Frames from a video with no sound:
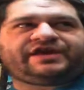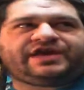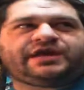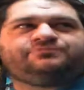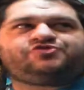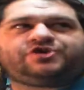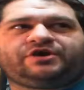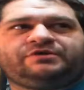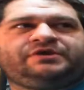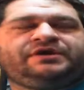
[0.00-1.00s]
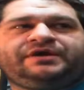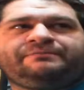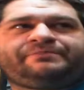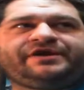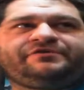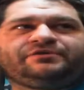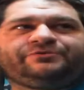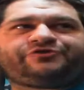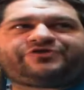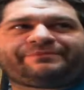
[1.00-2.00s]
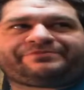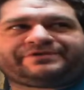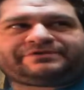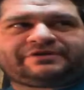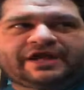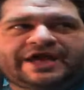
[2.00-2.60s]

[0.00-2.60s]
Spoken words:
a game show, Paranormal Something.